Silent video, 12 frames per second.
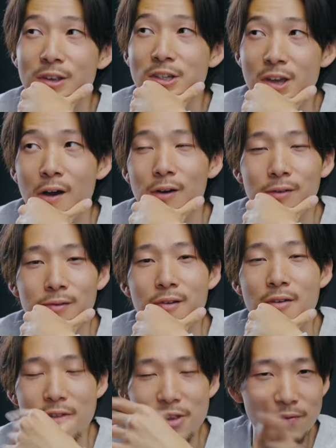So
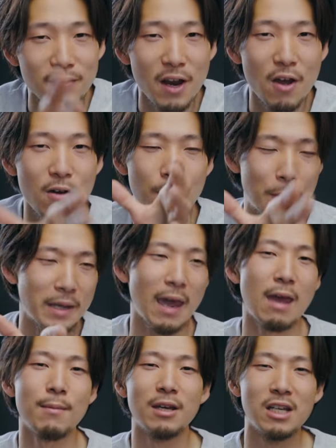this video became a